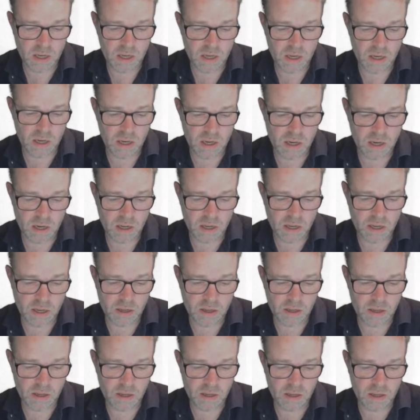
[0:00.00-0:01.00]
uh,
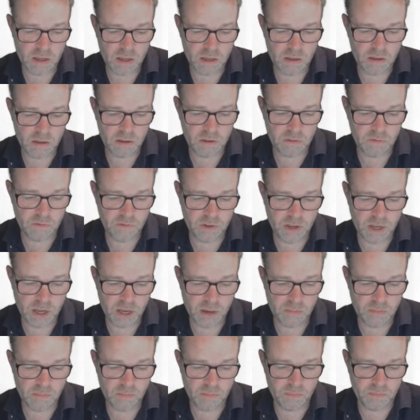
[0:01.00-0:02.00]
like
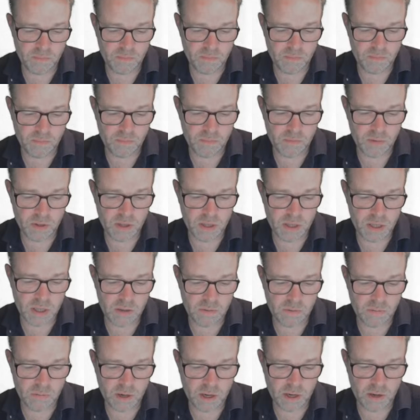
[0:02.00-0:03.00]
VMware
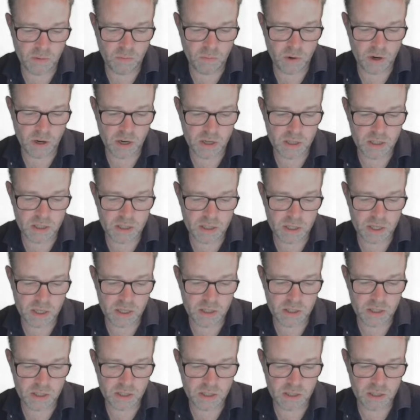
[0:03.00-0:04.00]

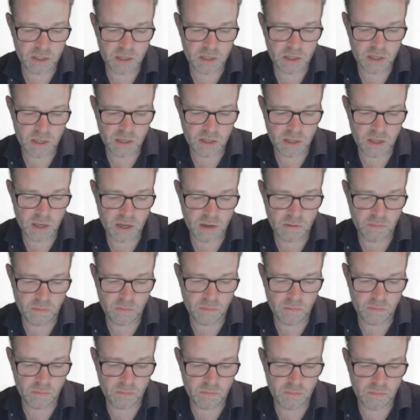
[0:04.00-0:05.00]
Workstation. That
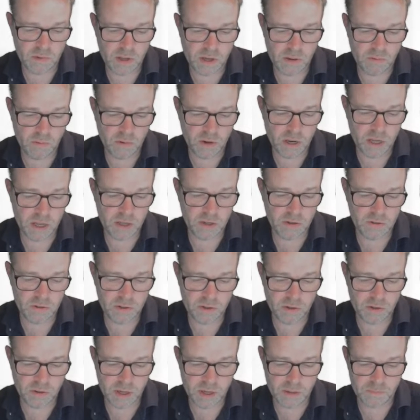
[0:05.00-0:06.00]
that will let you
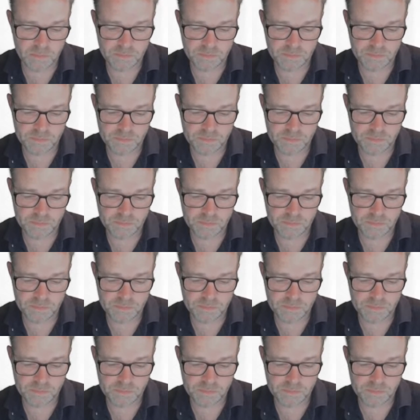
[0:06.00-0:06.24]
do it.